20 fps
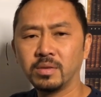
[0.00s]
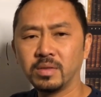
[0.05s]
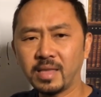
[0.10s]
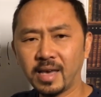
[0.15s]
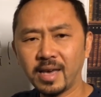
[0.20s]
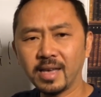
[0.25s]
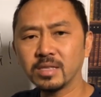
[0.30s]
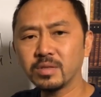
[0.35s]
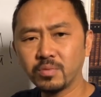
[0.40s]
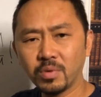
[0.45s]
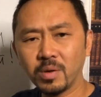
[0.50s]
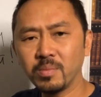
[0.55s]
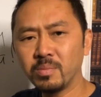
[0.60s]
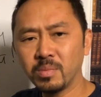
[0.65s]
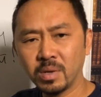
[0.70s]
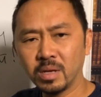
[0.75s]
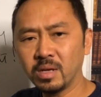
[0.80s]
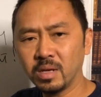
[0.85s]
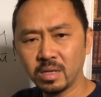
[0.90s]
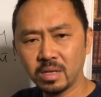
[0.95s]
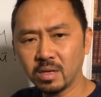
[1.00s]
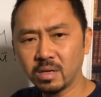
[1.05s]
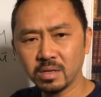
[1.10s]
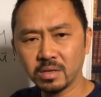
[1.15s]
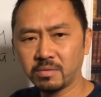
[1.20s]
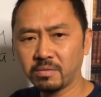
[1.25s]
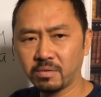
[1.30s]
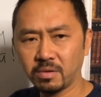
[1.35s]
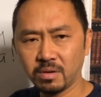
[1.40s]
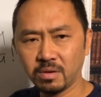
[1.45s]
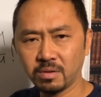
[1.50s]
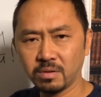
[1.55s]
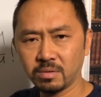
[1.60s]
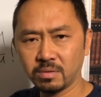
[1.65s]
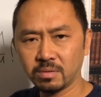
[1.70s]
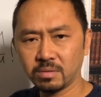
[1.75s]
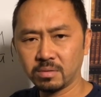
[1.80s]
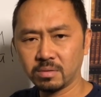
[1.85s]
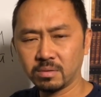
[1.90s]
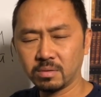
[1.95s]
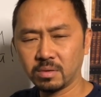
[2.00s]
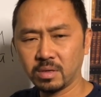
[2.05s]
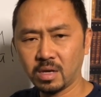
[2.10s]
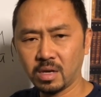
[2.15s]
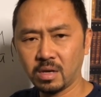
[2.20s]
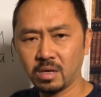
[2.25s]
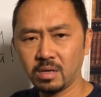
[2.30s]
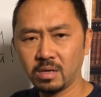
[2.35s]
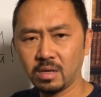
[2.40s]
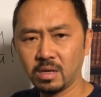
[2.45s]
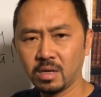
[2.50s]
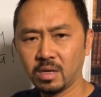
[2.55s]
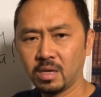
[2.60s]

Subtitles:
That's what money does for you, okay?